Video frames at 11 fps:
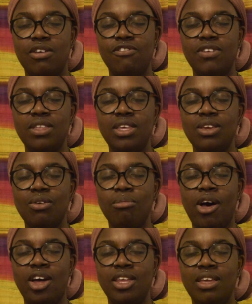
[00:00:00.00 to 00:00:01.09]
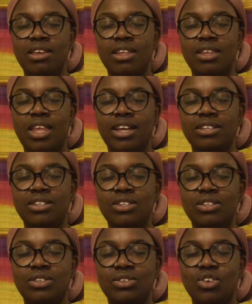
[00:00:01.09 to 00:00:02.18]
Feeling your body connect
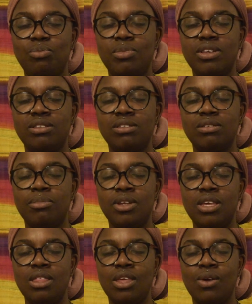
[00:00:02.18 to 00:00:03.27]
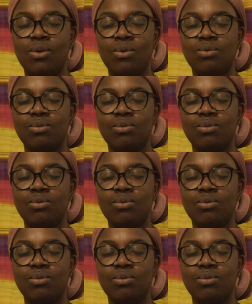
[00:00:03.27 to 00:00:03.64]
to the surface beneath you.